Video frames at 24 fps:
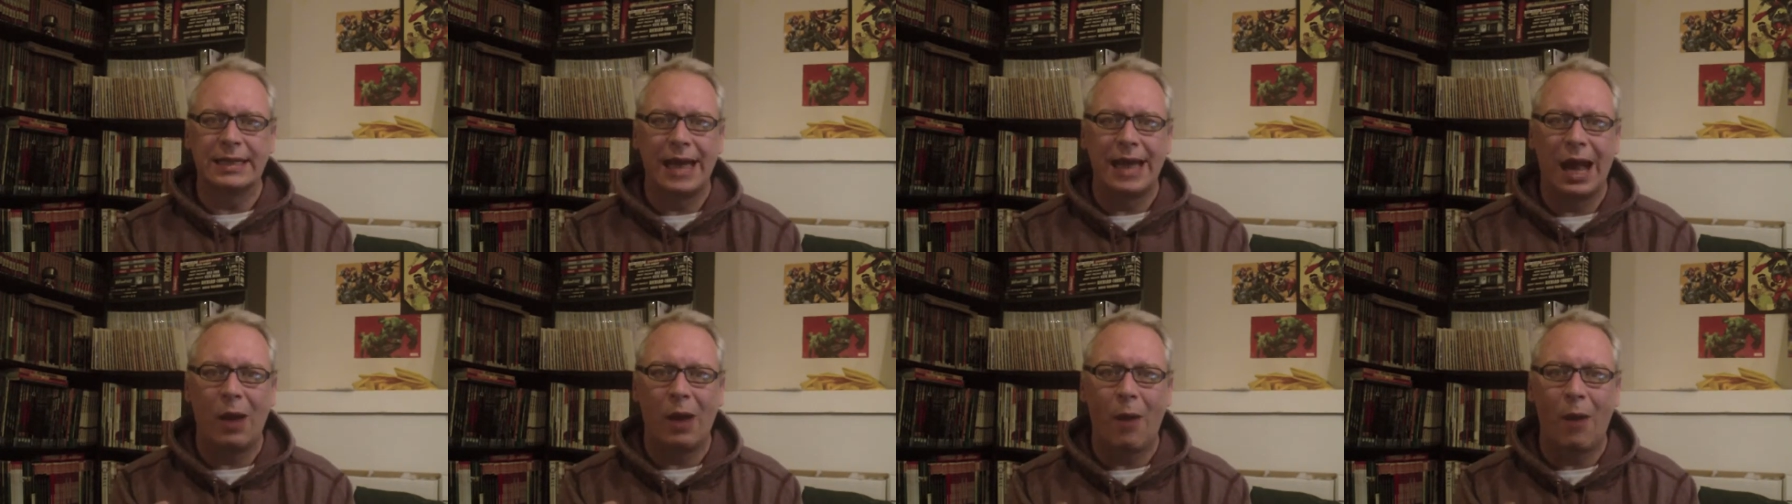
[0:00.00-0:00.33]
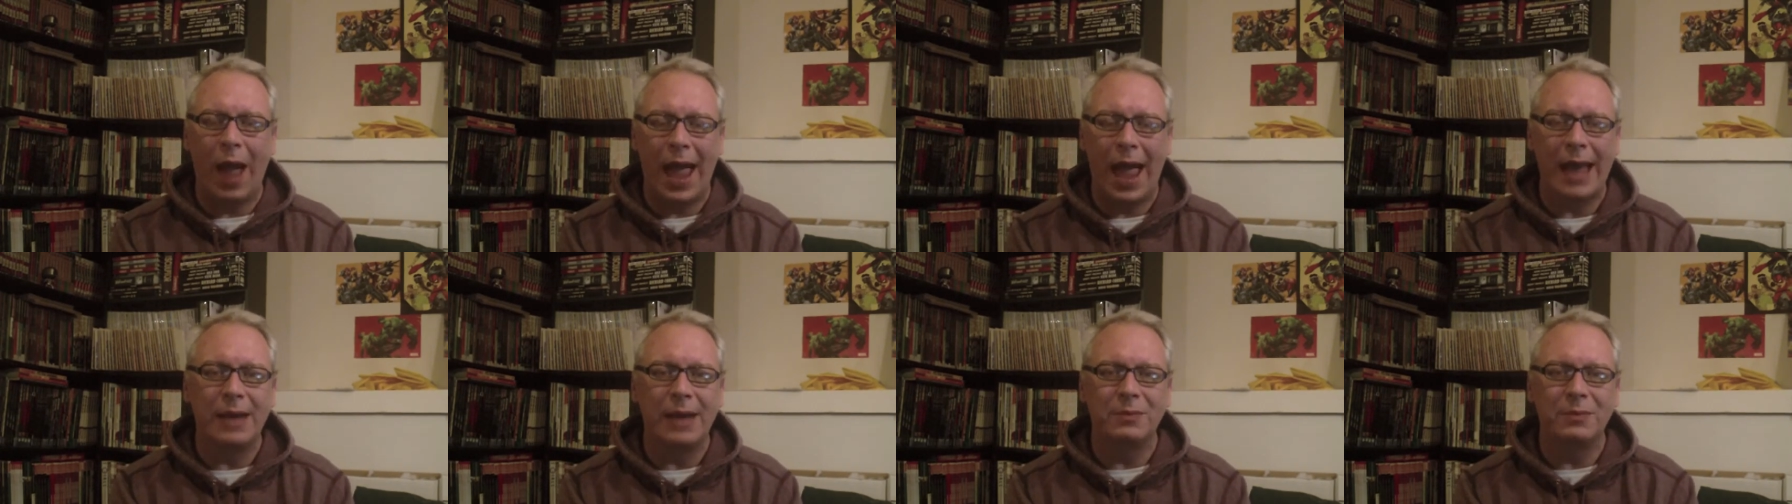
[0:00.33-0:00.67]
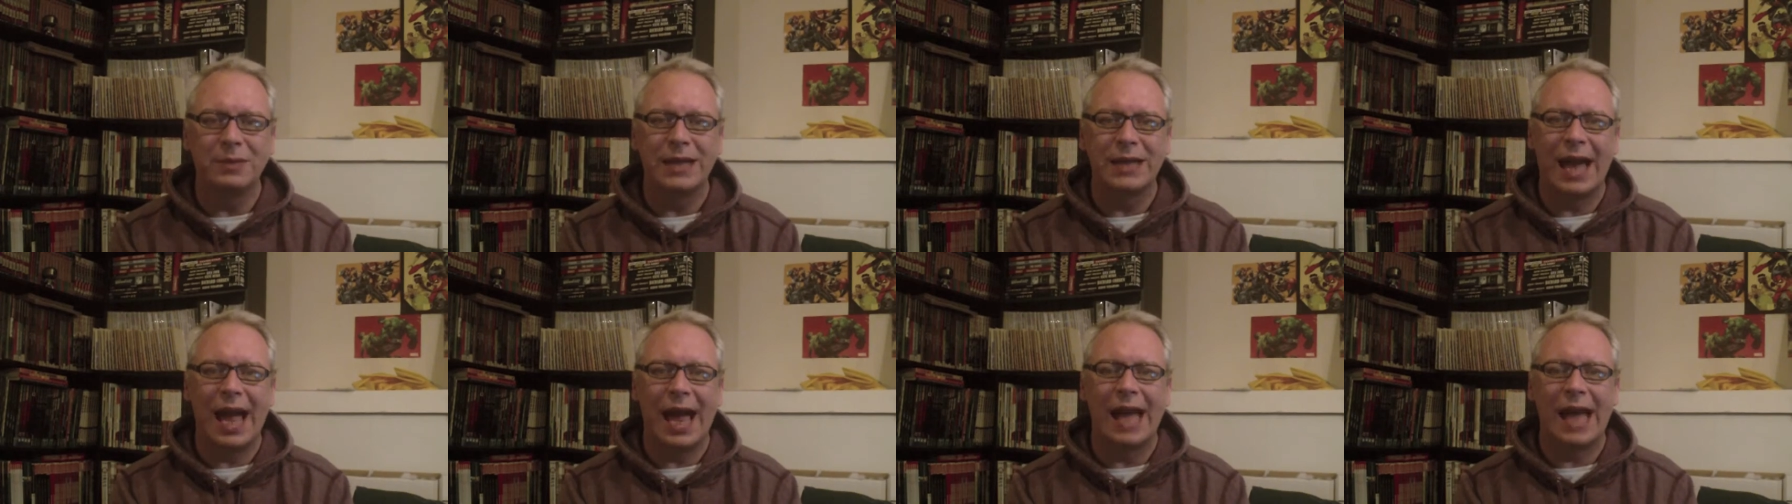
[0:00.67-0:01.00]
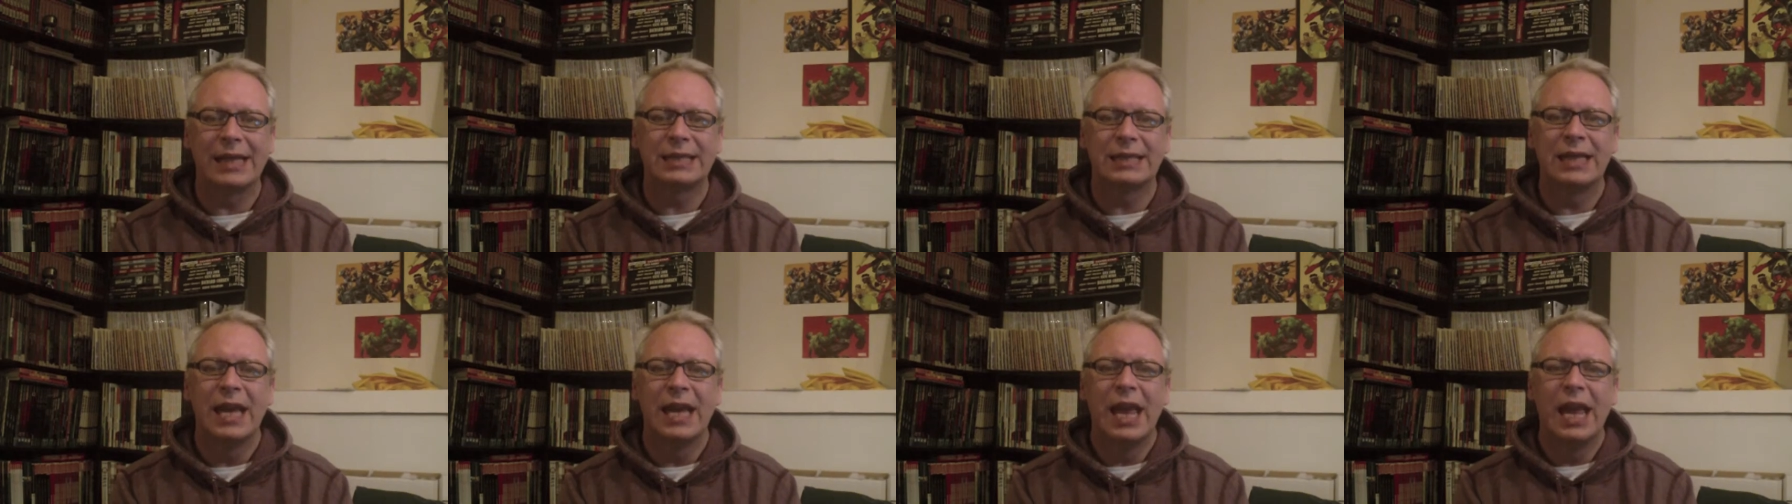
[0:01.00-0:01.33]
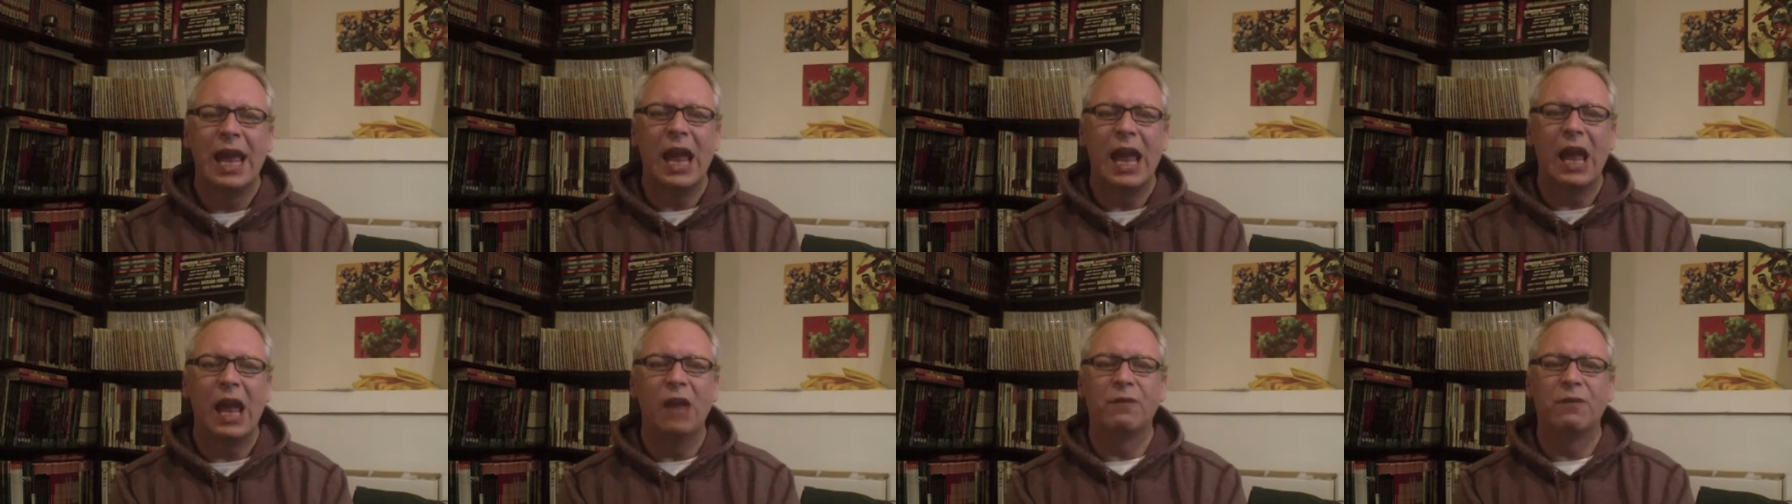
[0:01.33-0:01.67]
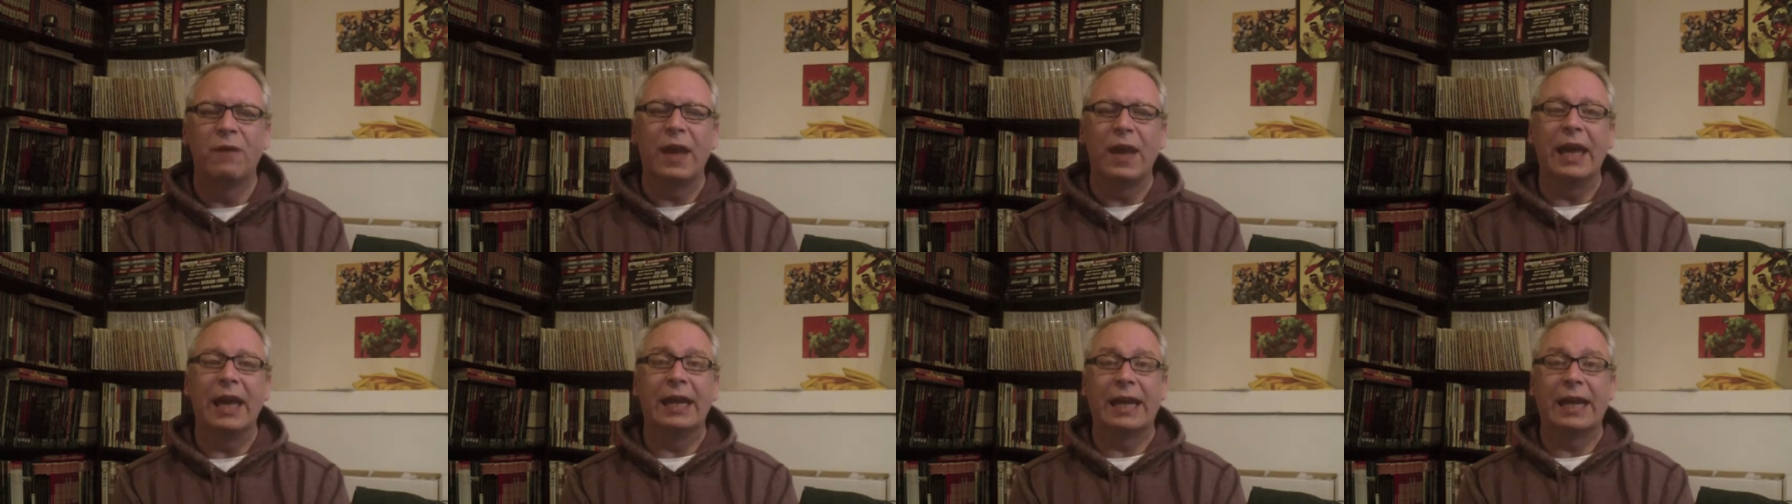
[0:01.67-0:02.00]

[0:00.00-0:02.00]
now aimed at if it,